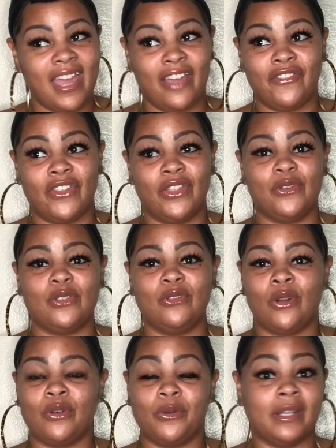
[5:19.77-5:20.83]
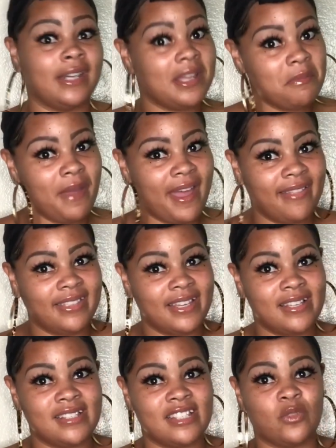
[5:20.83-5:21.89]
And for those who don't know what an empath
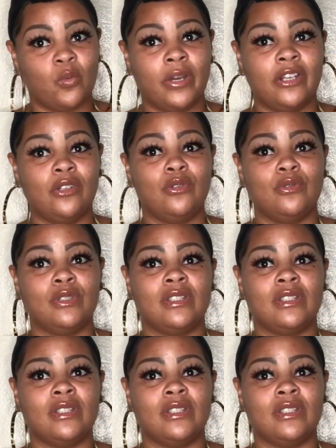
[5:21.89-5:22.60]
is, it's one who